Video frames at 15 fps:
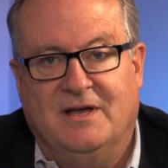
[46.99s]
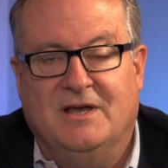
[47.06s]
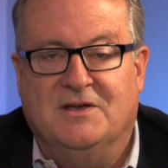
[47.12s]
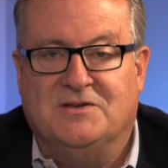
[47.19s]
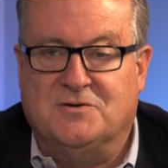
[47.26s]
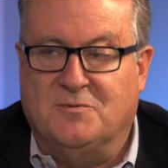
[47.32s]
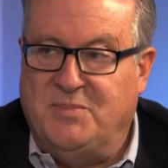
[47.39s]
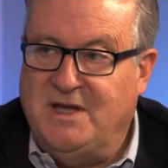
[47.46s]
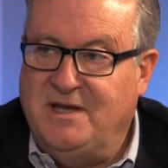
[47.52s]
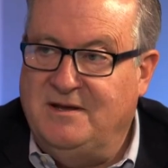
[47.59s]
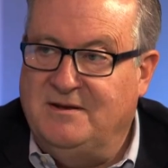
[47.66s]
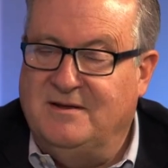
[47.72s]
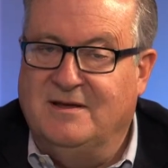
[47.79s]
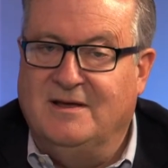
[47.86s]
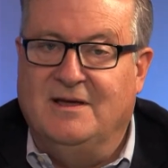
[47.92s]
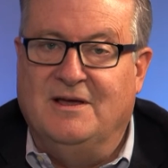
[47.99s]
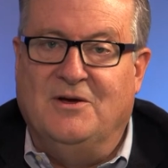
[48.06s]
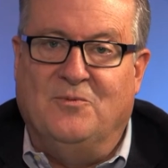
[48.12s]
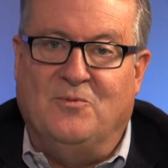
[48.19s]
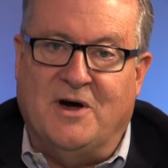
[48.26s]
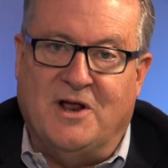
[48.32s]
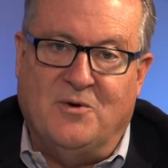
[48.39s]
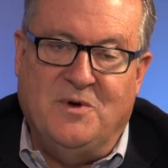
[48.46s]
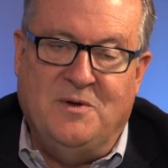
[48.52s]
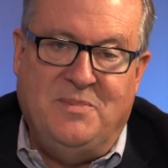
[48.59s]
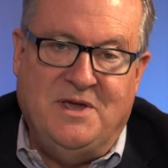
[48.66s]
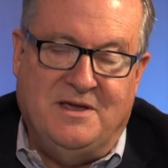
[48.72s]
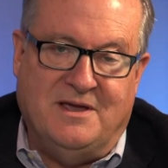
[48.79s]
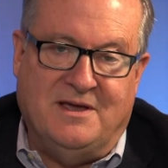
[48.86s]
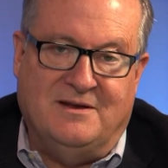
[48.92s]
So Pete, why don't we
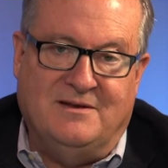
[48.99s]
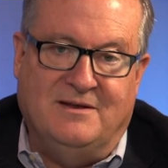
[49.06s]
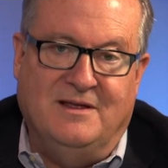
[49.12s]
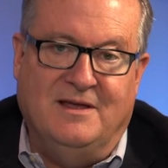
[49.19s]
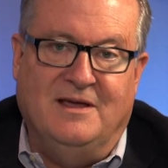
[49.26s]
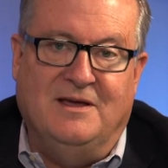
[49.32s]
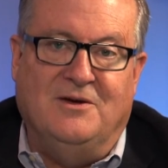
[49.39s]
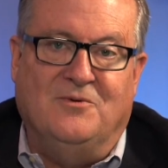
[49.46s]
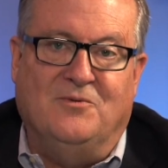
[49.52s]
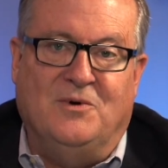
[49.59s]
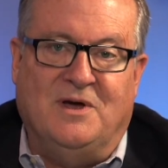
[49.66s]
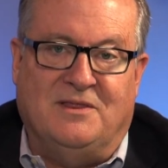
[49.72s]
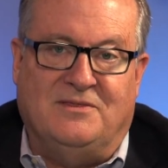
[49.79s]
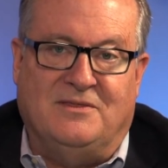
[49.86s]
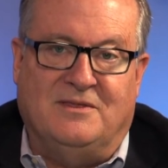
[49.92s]
begin with